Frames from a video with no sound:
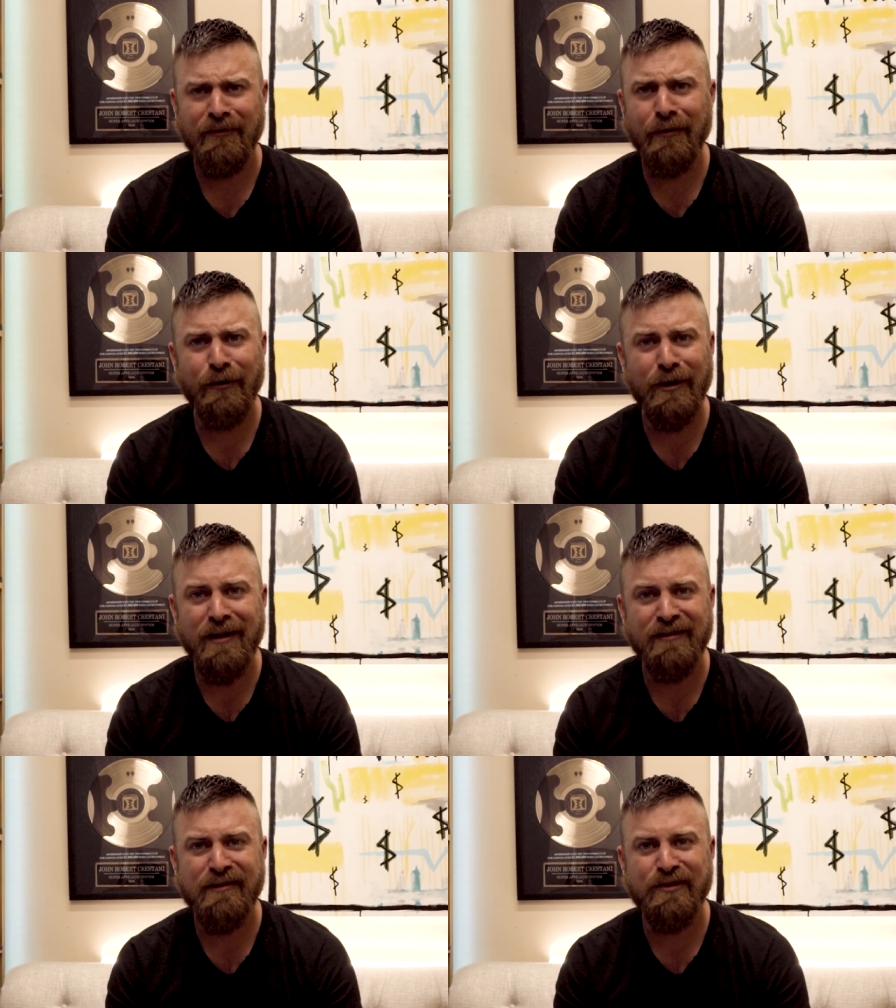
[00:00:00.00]
feel free to
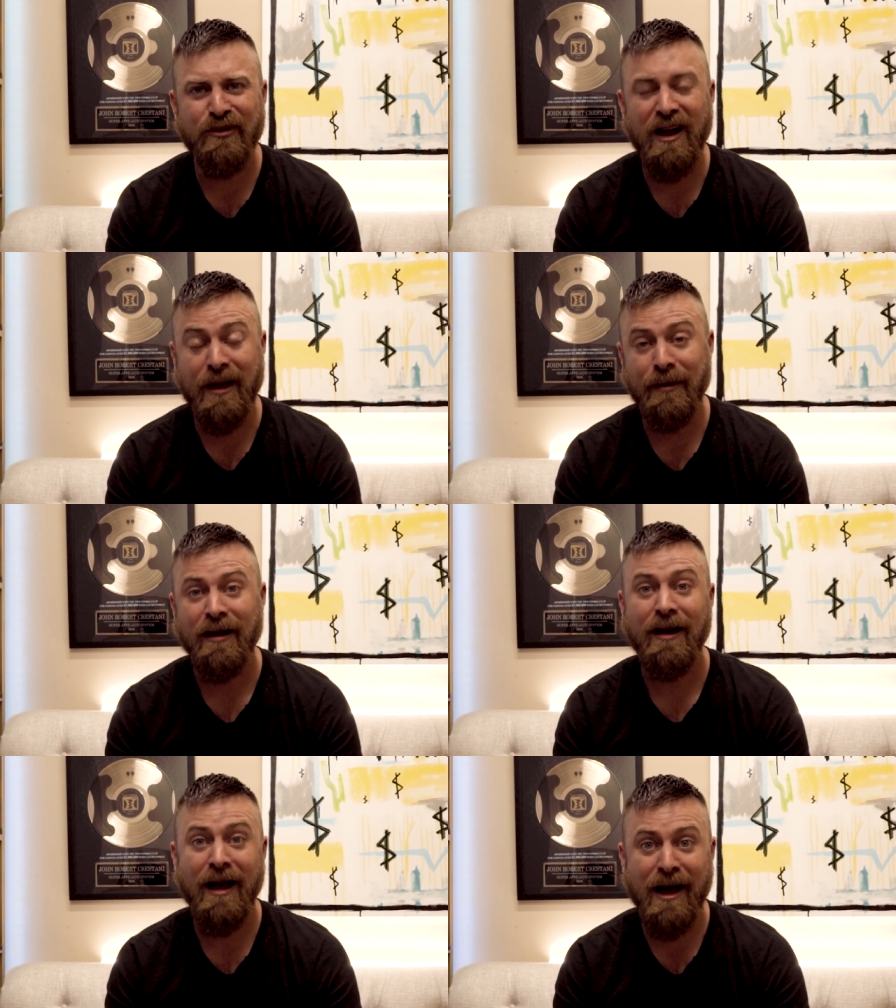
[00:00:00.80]
unsubscribe.
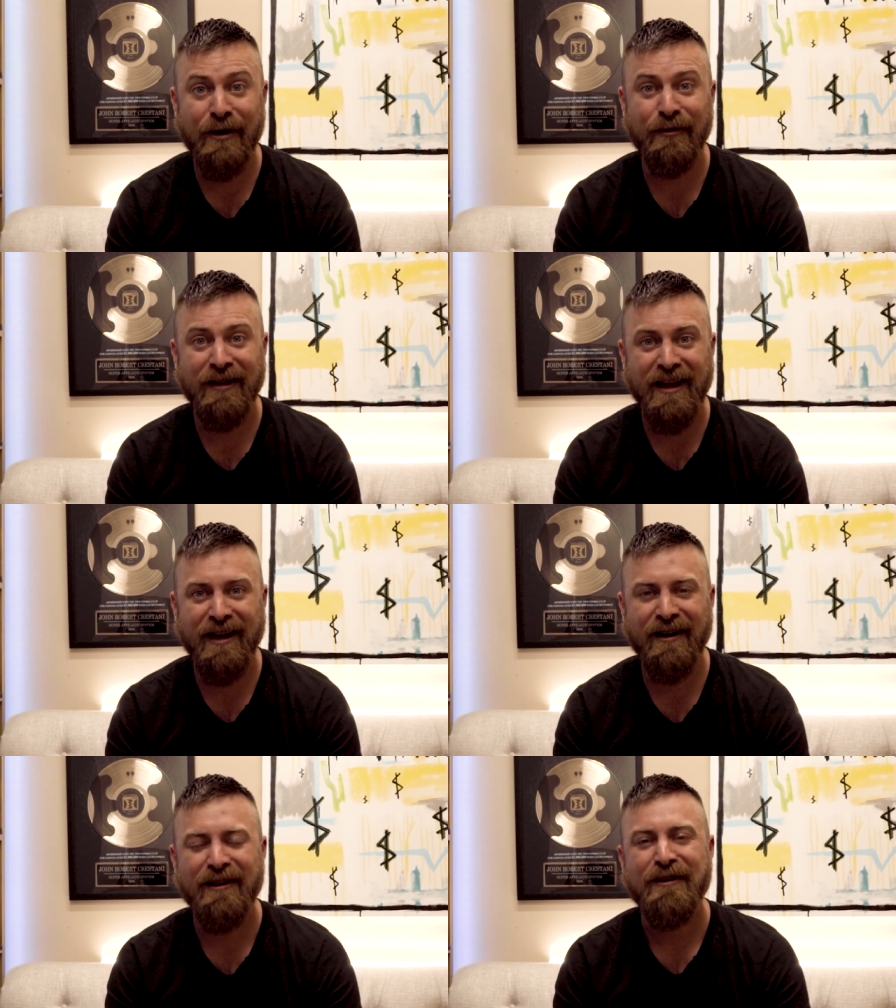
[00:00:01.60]
I don't
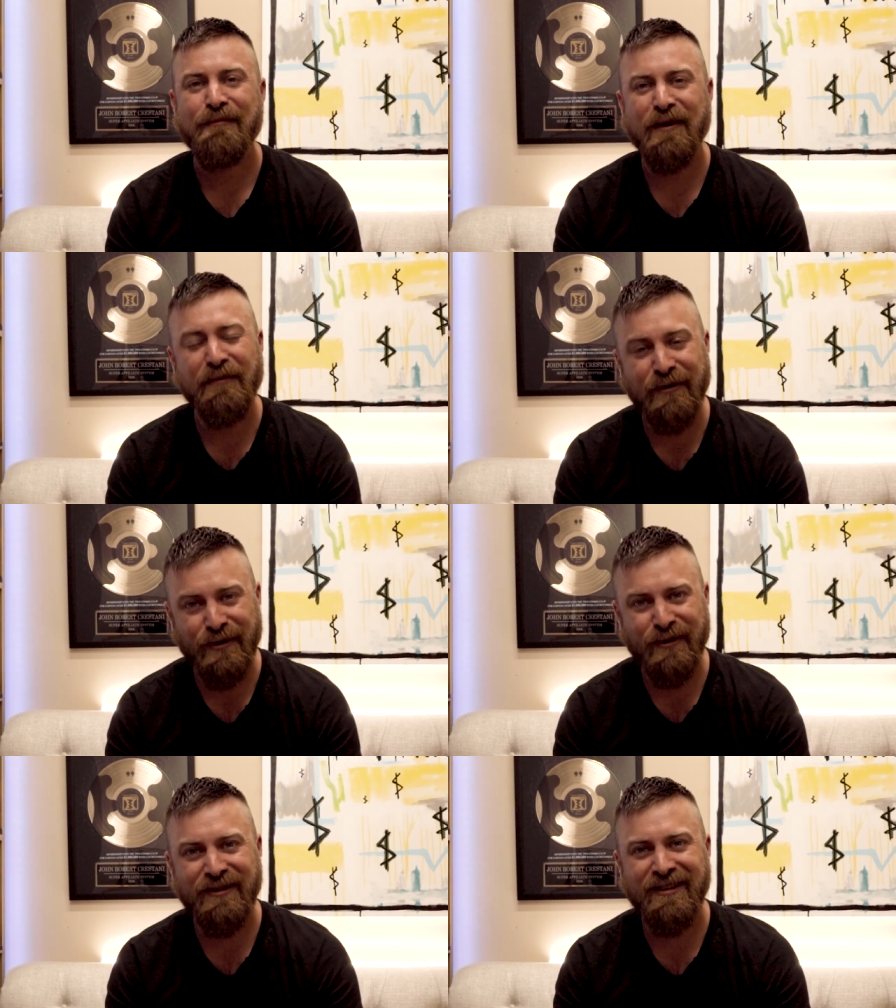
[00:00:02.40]
care. But if you
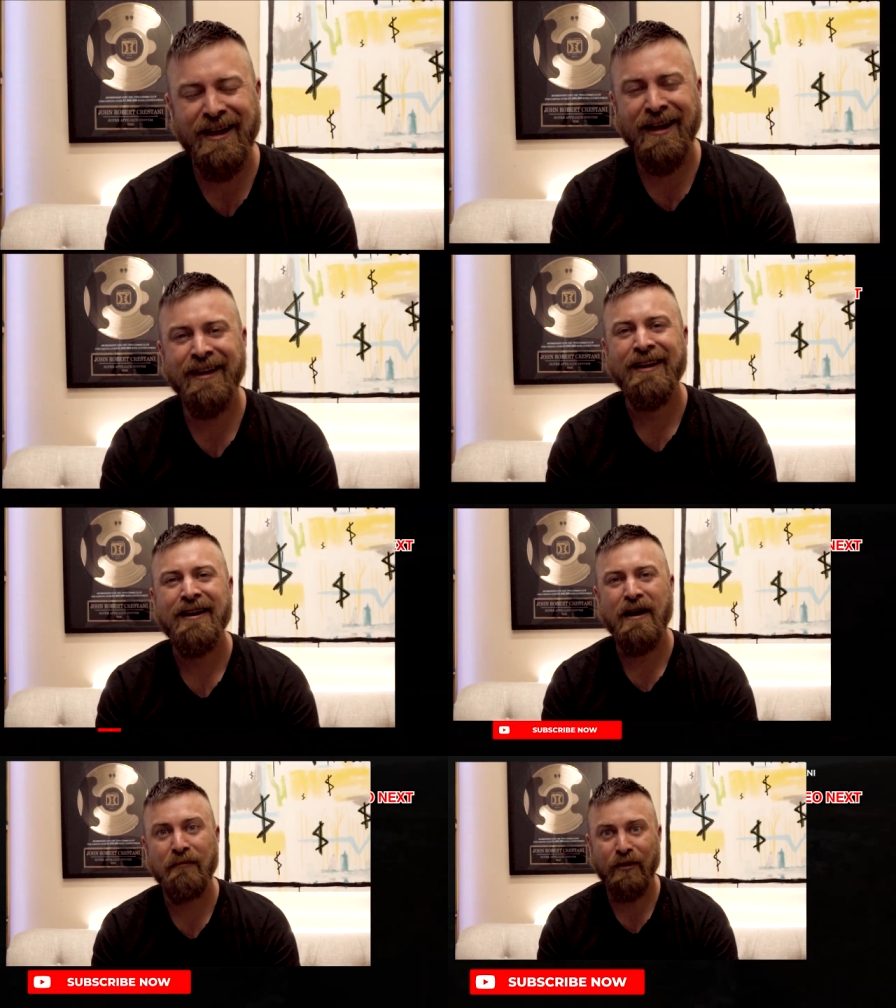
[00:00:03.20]
do stay, I'm